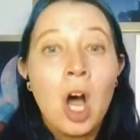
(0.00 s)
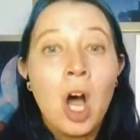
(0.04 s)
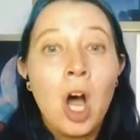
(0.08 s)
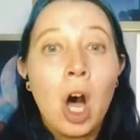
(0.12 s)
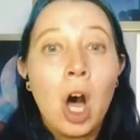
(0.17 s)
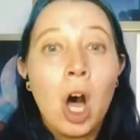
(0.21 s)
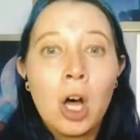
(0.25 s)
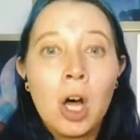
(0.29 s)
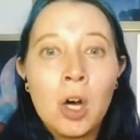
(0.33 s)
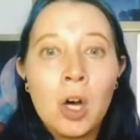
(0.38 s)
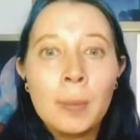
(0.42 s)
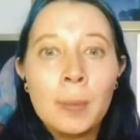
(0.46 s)

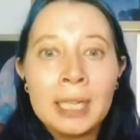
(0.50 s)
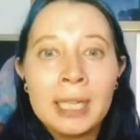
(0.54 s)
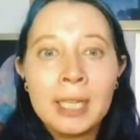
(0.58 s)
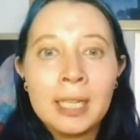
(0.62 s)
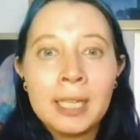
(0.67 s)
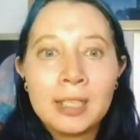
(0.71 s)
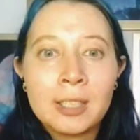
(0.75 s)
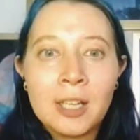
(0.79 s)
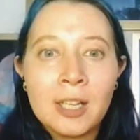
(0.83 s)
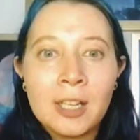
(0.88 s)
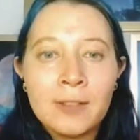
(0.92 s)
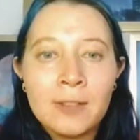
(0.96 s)
Oh my
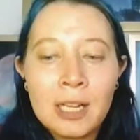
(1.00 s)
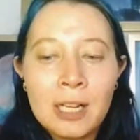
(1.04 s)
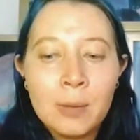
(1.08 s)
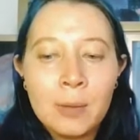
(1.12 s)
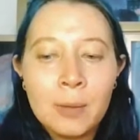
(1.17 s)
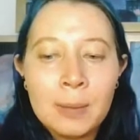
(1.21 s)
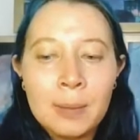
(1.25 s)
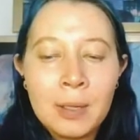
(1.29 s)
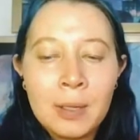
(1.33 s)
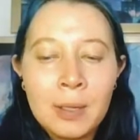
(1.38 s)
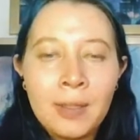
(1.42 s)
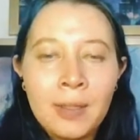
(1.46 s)
gosh, I forgot
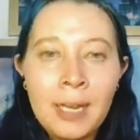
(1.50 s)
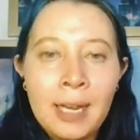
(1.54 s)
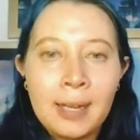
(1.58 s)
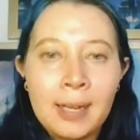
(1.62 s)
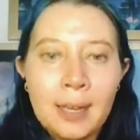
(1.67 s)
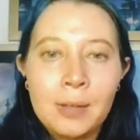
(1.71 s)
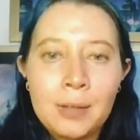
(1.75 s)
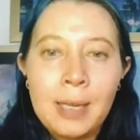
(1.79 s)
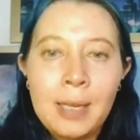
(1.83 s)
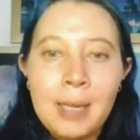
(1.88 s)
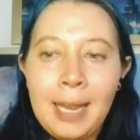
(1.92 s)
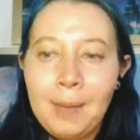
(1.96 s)
one more thing.
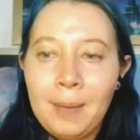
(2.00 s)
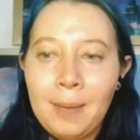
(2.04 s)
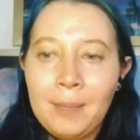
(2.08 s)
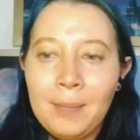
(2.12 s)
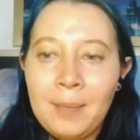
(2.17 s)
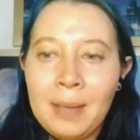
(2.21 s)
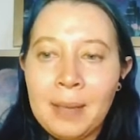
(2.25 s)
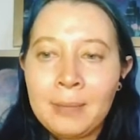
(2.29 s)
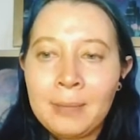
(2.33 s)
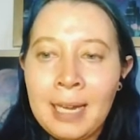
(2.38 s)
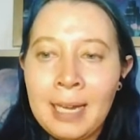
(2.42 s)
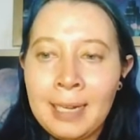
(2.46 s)
Okay,
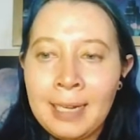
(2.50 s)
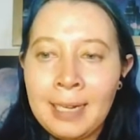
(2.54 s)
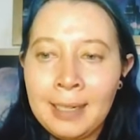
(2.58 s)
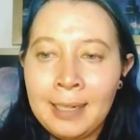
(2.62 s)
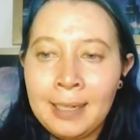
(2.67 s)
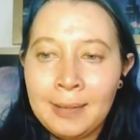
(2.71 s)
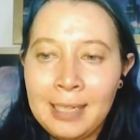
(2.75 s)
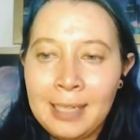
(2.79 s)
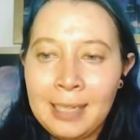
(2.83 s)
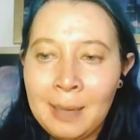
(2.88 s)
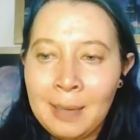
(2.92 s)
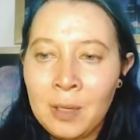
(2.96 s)
I'm glad
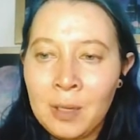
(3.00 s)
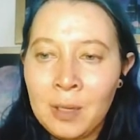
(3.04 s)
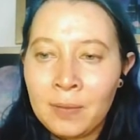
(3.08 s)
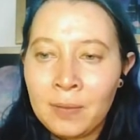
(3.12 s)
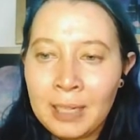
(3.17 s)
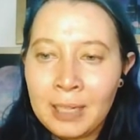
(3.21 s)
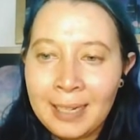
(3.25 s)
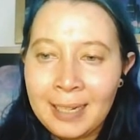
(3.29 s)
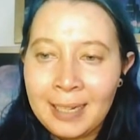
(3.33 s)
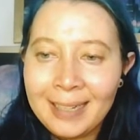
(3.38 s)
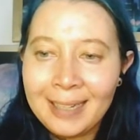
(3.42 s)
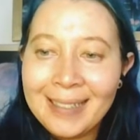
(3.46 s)
I came over
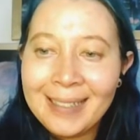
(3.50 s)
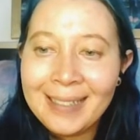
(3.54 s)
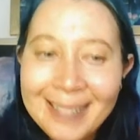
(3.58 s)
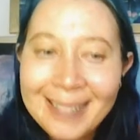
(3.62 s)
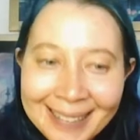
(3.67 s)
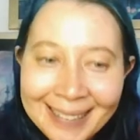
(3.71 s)
here.